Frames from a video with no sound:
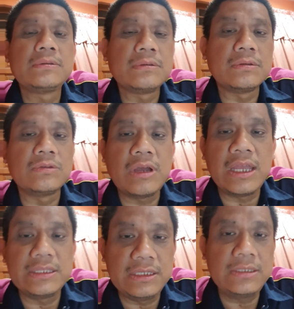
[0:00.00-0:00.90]
not
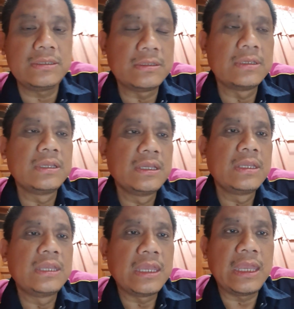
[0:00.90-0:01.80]
Hadith,
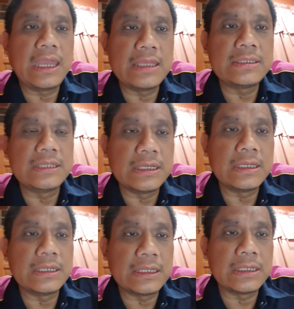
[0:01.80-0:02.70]
as
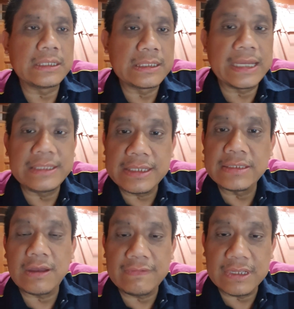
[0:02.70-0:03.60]
the guidance
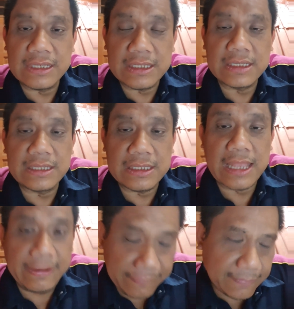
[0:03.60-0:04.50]
of the
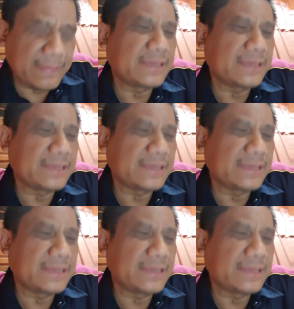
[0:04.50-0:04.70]
life,